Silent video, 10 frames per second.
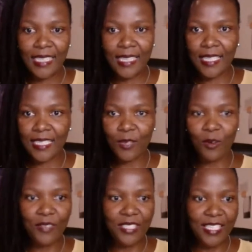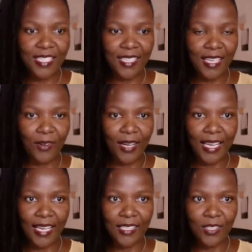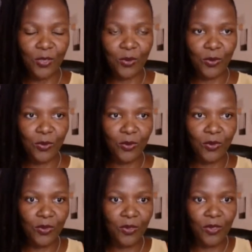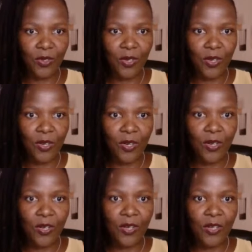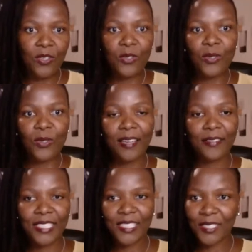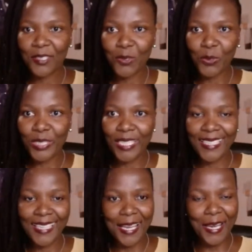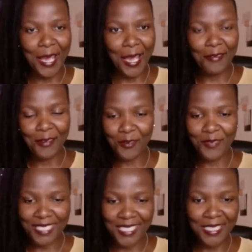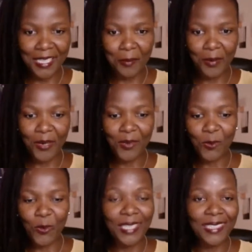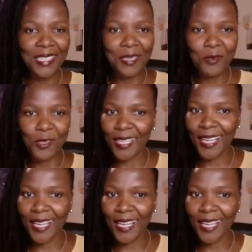This is a conversation that I would like us to dive in today and have a conversation about. Welcome to the